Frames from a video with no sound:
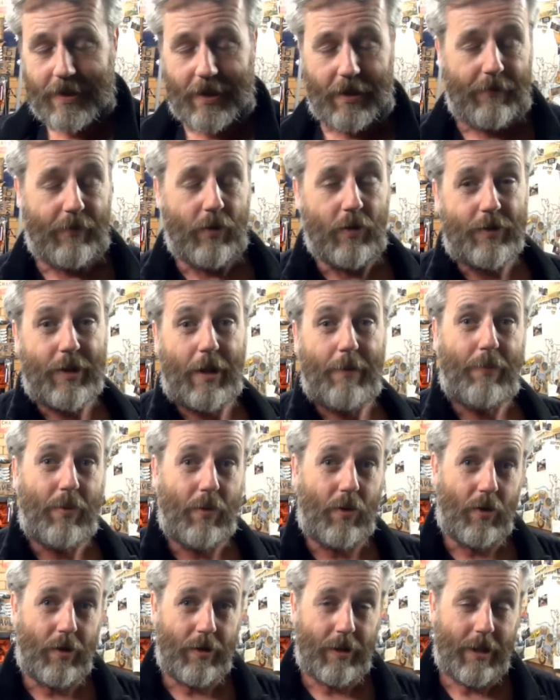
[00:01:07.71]
I've also
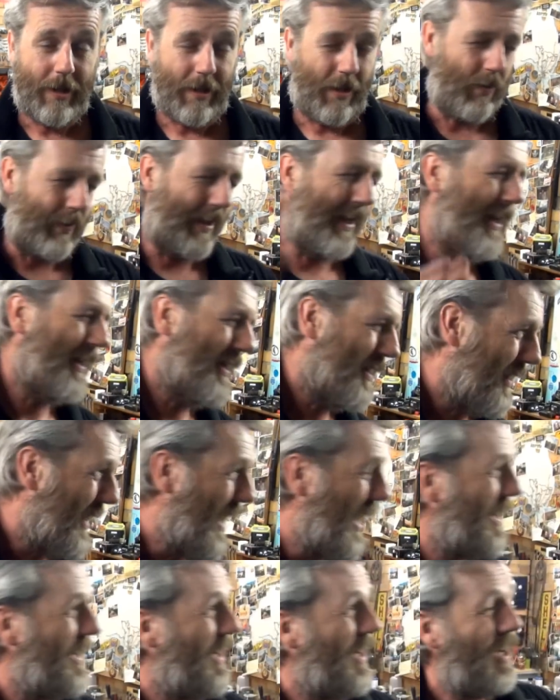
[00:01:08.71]
bought, I'll get into
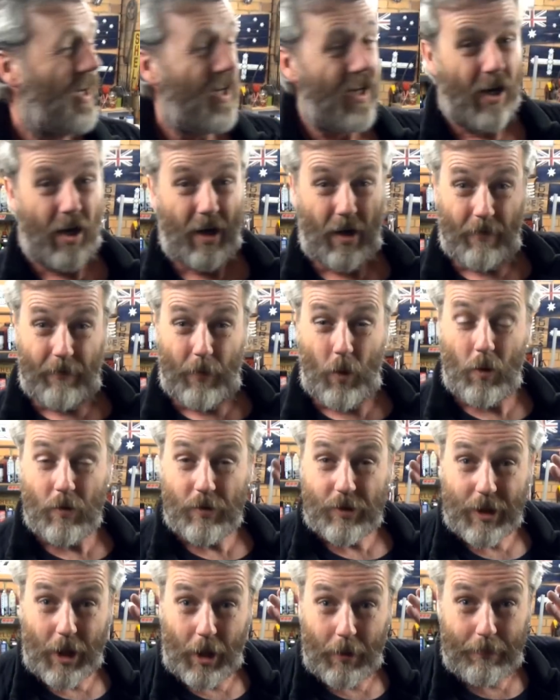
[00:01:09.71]
that, I've
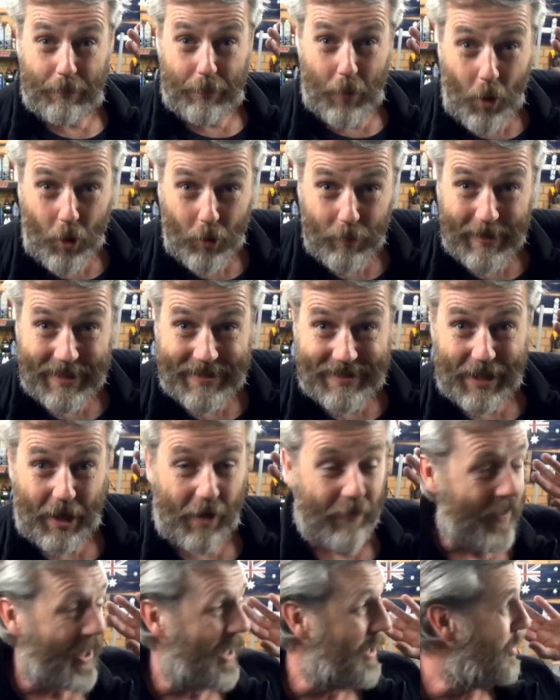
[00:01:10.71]
also bought
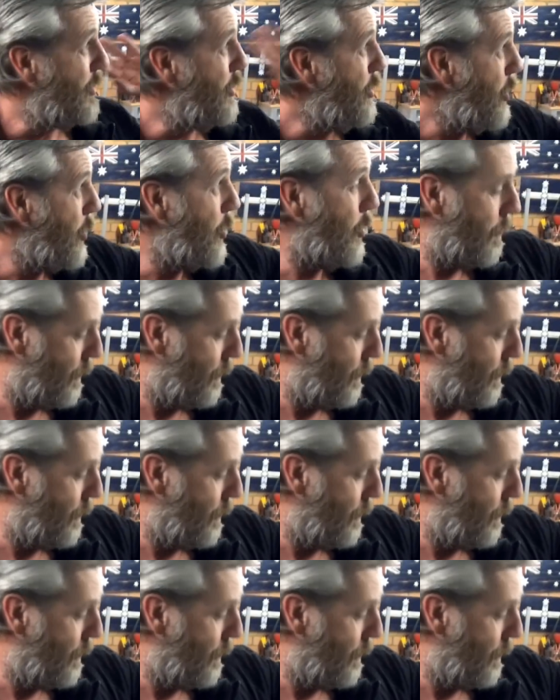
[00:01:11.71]
myself a new